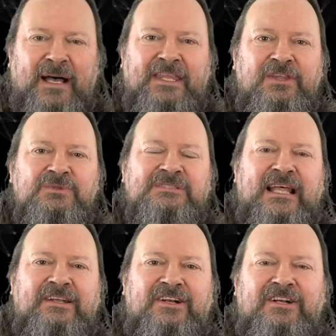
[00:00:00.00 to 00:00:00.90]
my
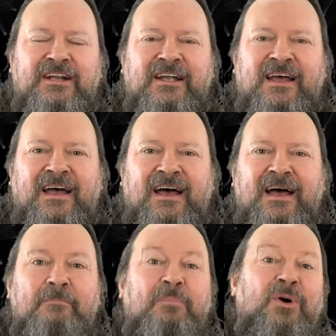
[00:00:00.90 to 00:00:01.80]
newsletter
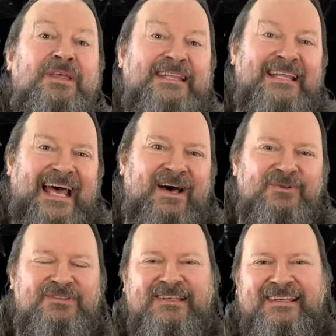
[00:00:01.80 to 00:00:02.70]
pointed
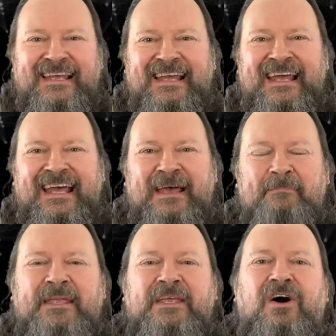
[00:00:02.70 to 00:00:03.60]
out,
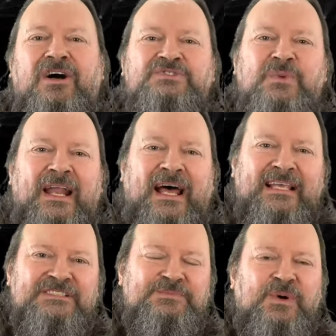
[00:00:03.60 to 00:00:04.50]
because when
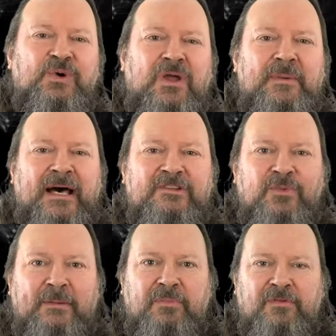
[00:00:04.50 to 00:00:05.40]
I spoke about
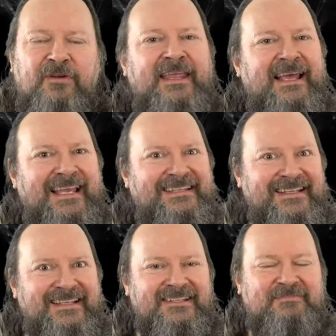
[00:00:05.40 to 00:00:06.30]
Web3, I
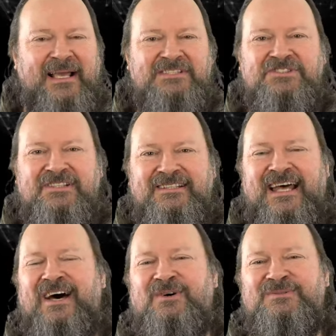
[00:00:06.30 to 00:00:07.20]
didn't mention
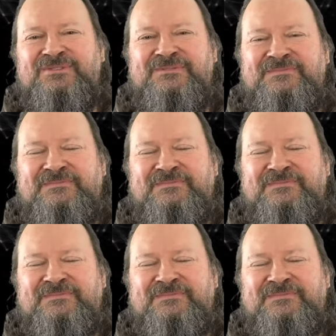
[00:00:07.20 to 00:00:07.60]
DAOs.